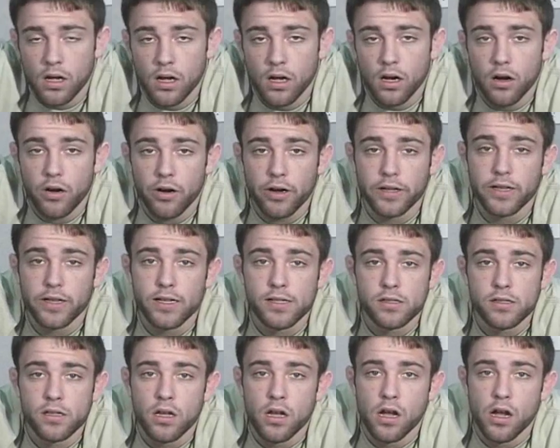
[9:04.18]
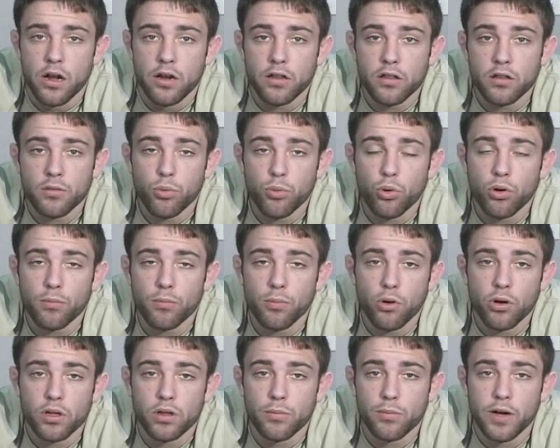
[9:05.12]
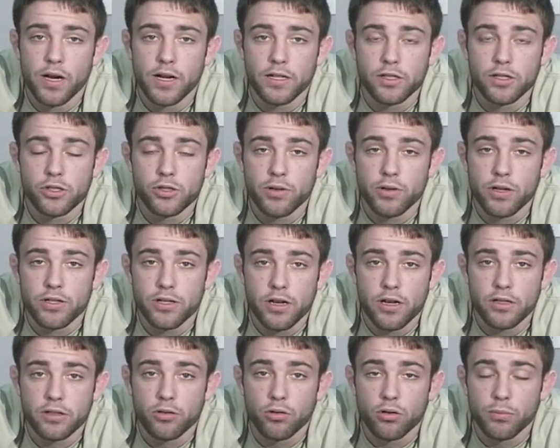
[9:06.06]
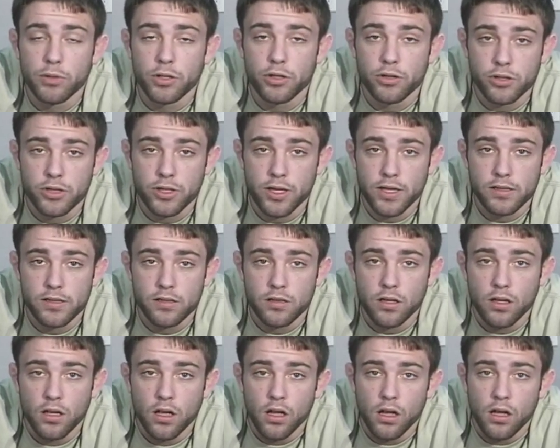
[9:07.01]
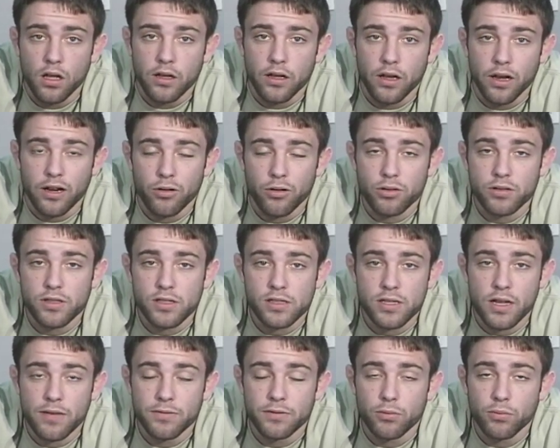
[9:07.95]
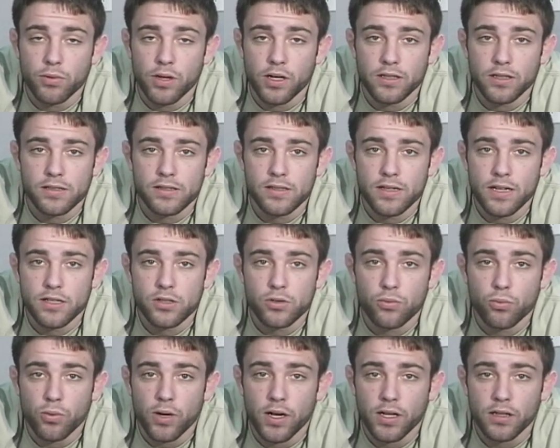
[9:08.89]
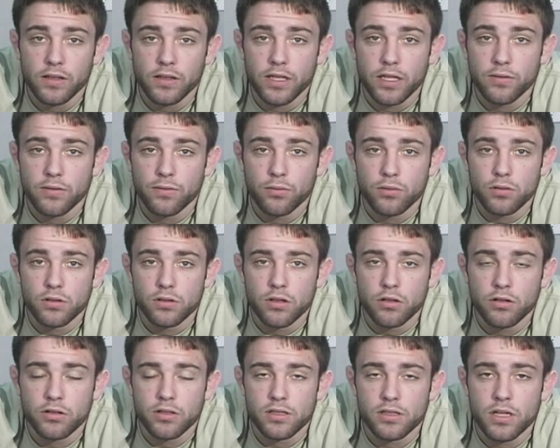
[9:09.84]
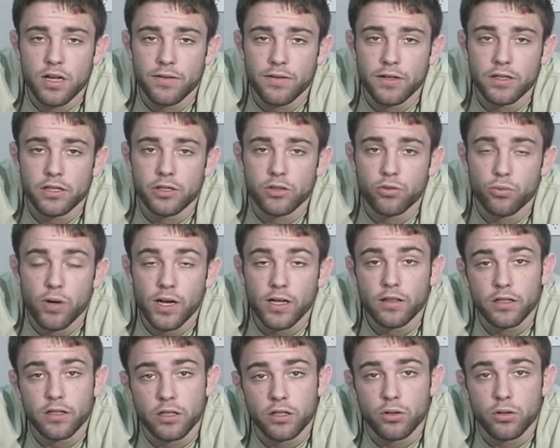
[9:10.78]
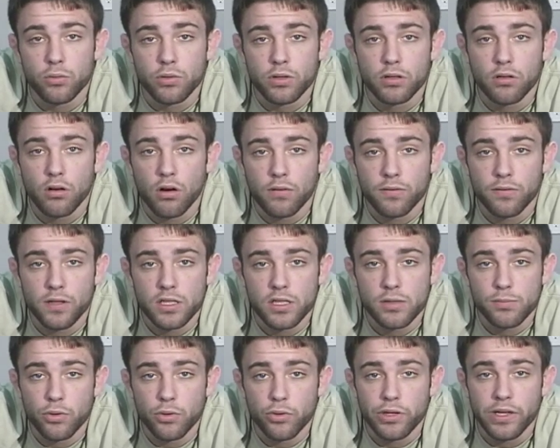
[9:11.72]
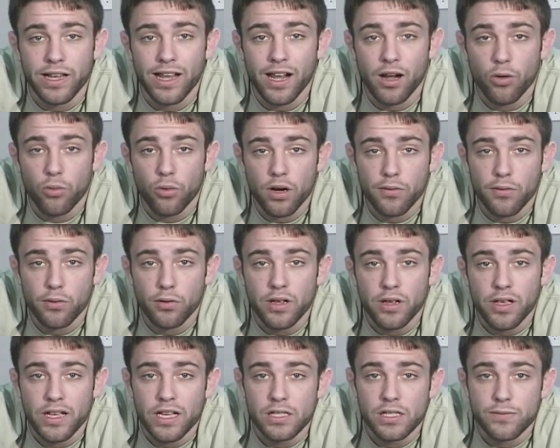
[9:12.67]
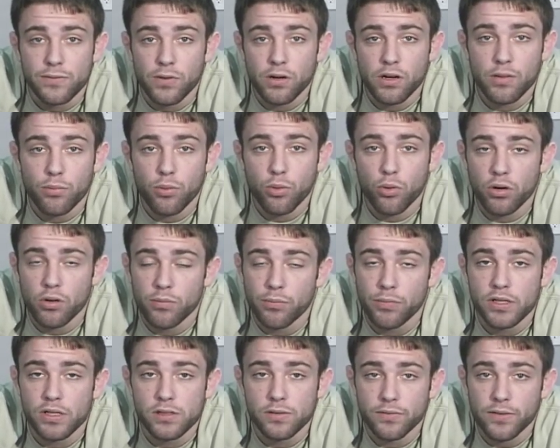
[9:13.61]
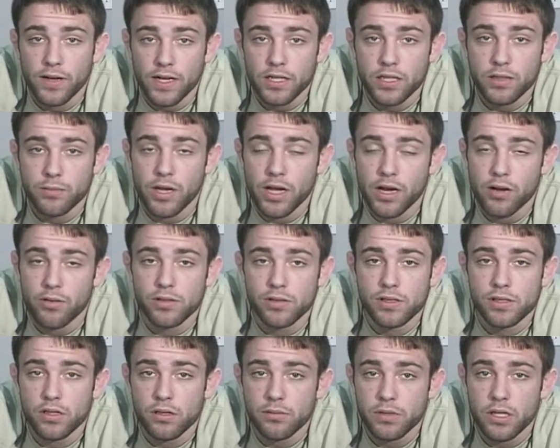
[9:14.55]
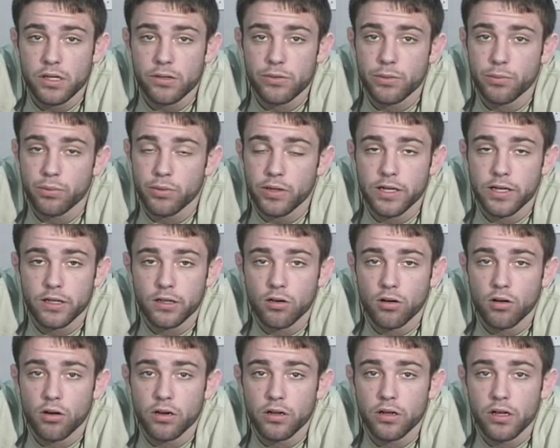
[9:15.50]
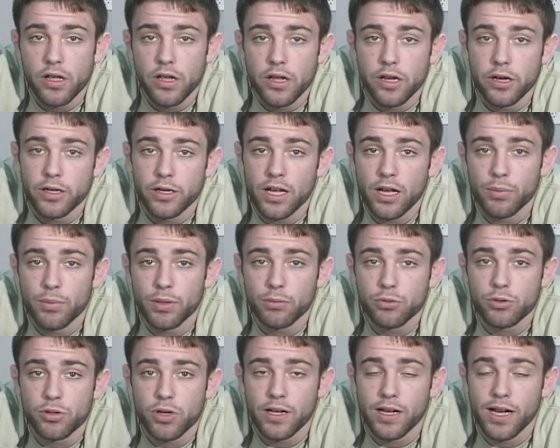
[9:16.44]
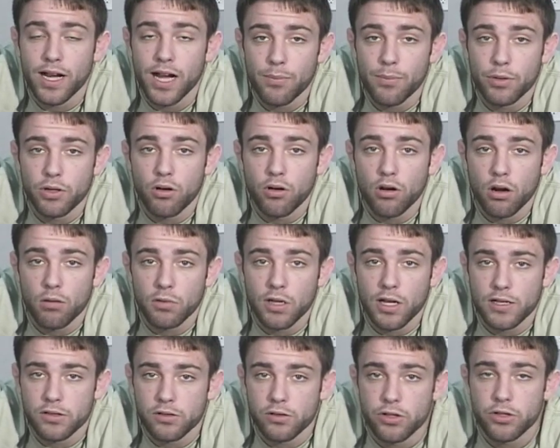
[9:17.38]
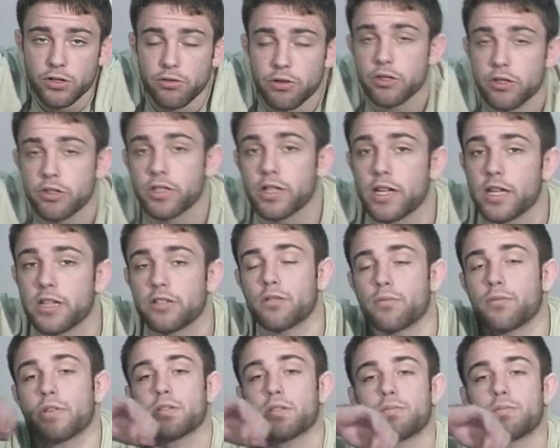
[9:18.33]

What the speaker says: Alright guys, another important part of the body to stretch out is going to be your chest. I know it doesn't have it's not directly influenced, or it doesn't have anything directly to do with guard flexibility. However, it's very important because the fact of the matter is sometimes when you're playing a guard, you're going to have people try to hop into arm locks on you, and you're going to end up in